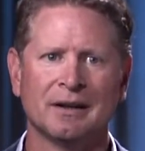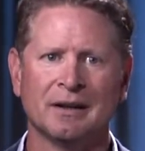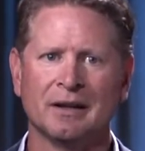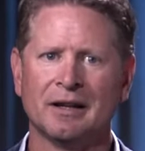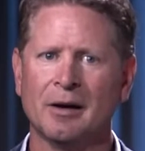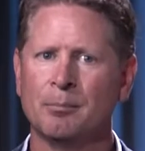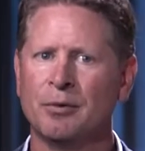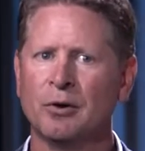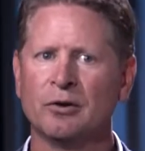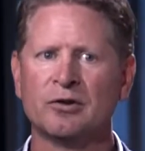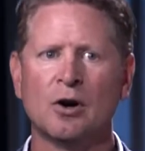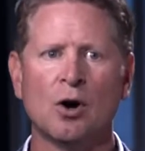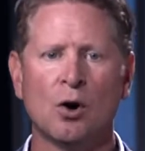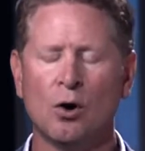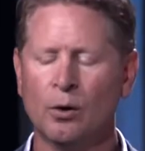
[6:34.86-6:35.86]
that builds
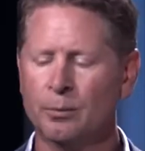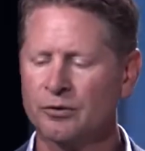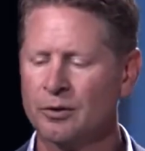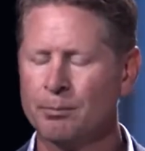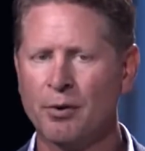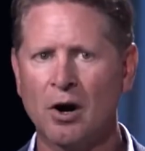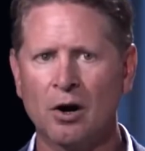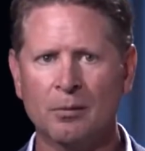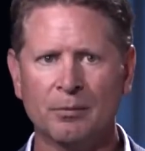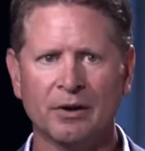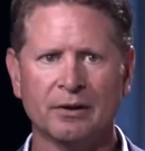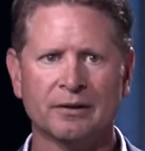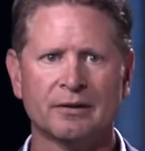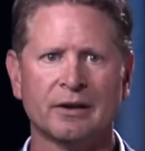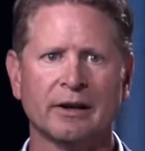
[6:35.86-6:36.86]
homes,
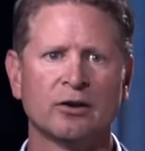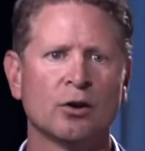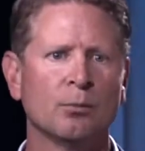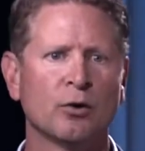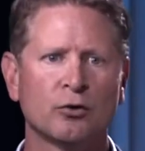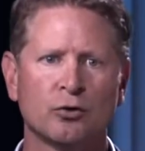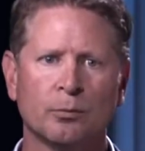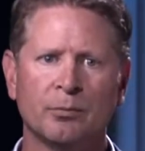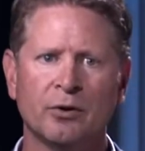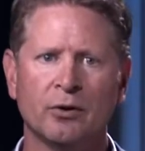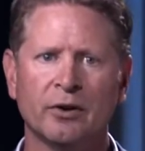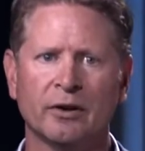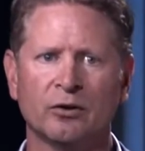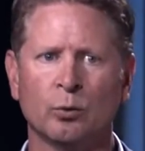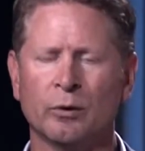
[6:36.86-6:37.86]
apartments, and commercial
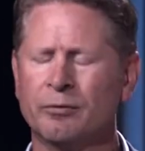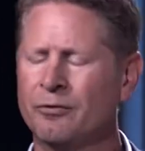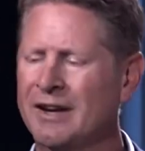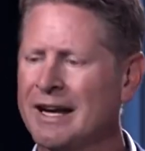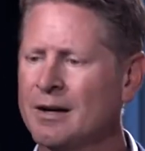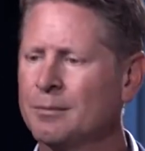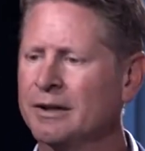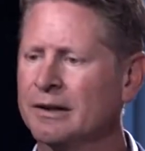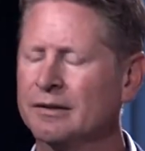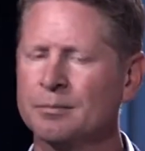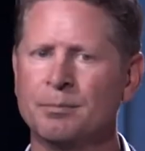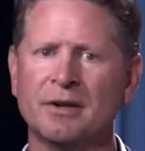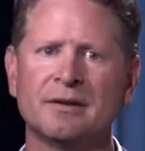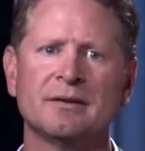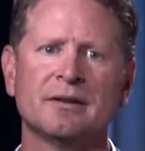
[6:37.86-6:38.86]
buildings where families,
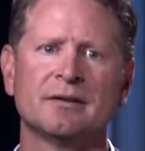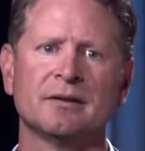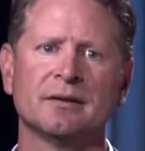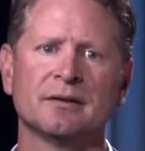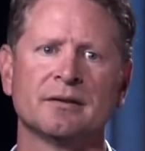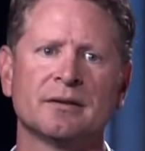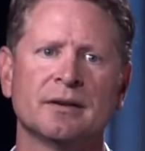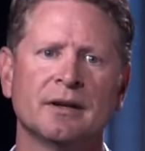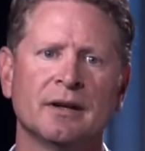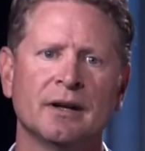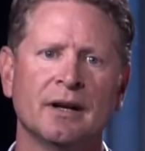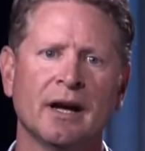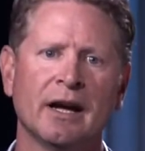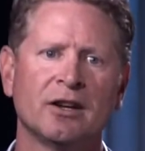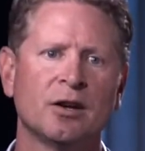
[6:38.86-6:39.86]
businesses,
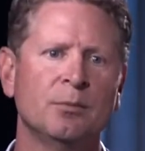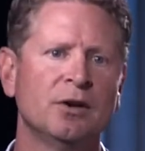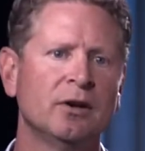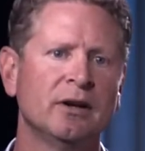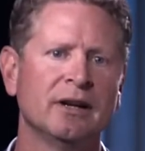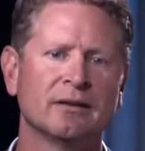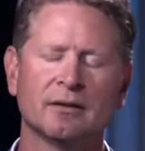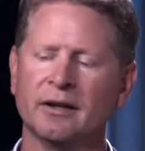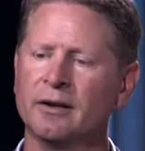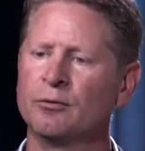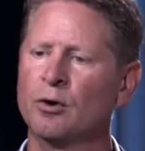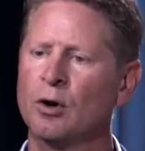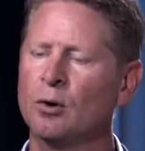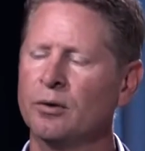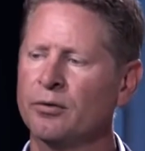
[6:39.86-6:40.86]
and communities live,
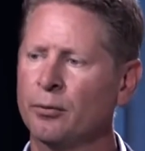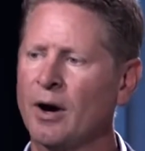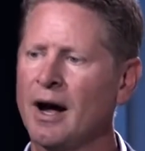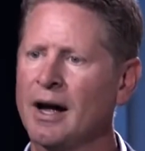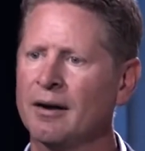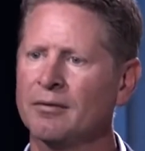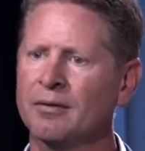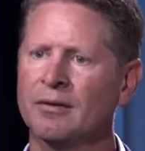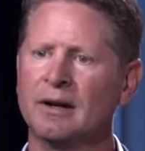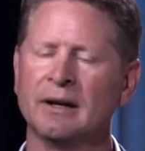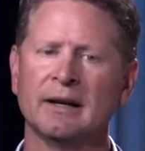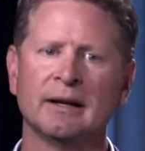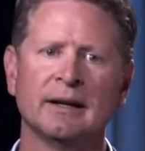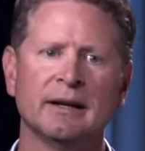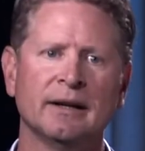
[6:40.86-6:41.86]
grow, and thrive.
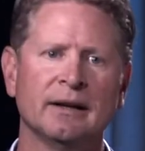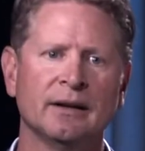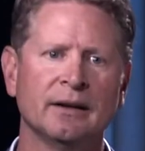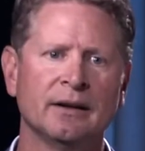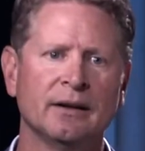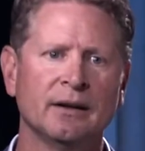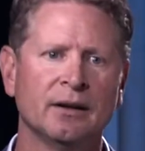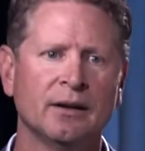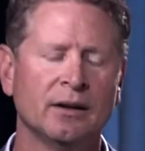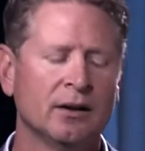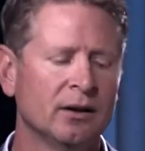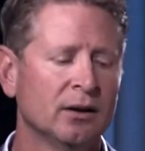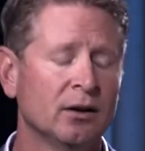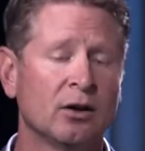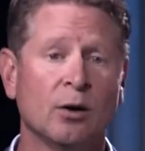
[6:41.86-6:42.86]

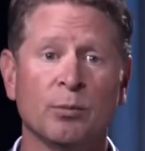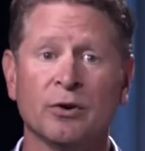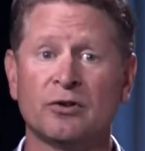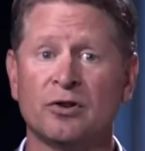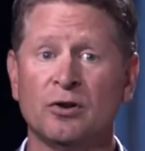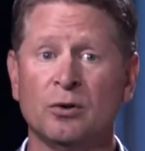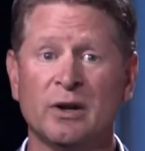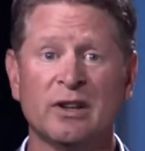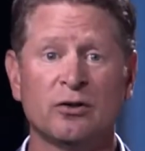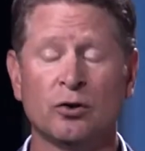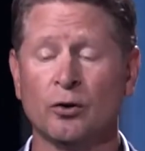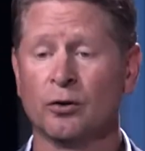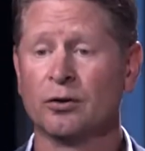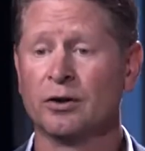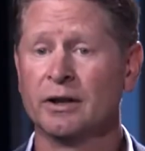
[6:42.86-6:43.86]
Number two,
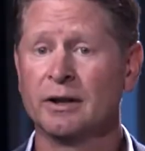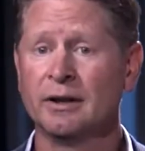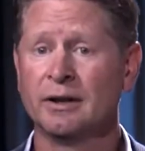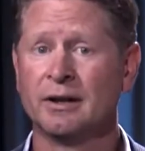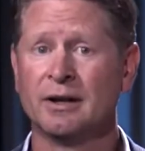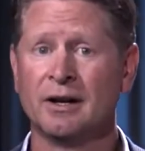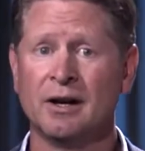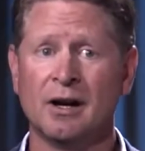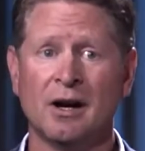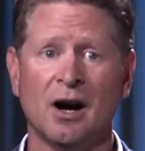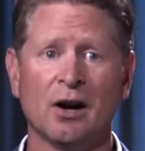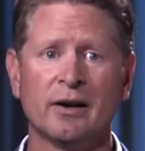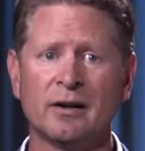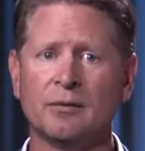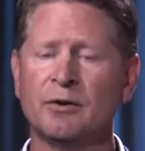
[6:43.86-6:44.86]
internally,
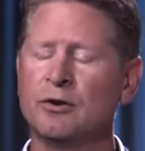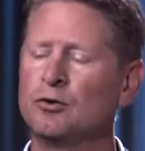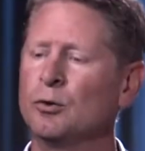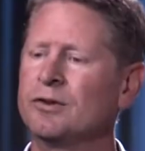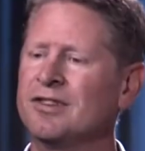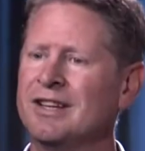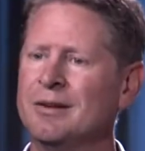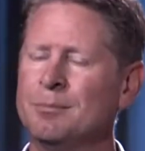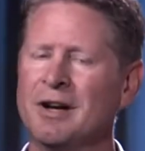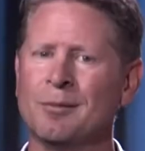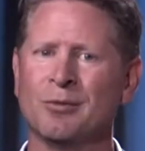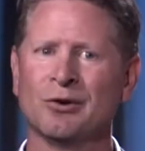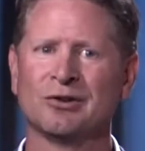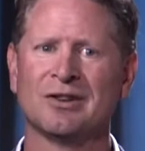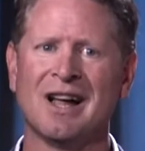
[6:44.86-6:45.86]
our individual team
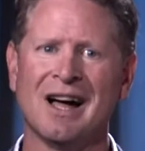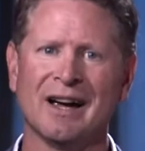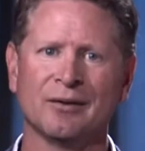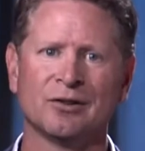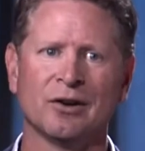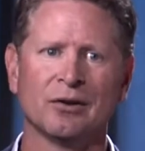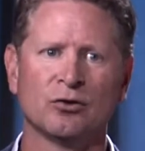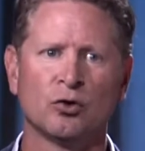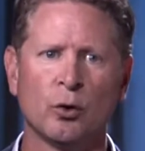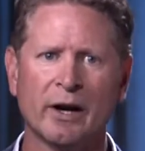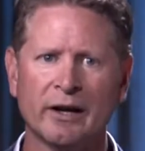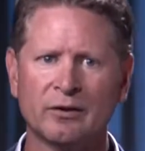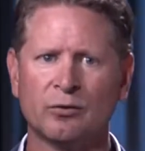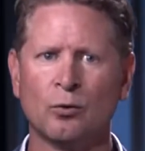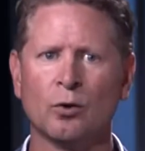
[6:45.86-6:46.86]
members' lives are
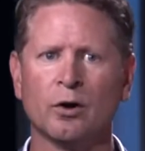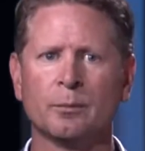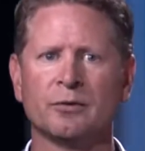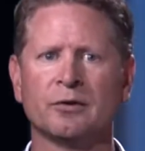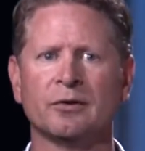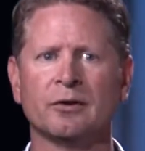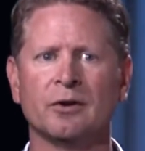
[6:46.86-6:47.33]
transformed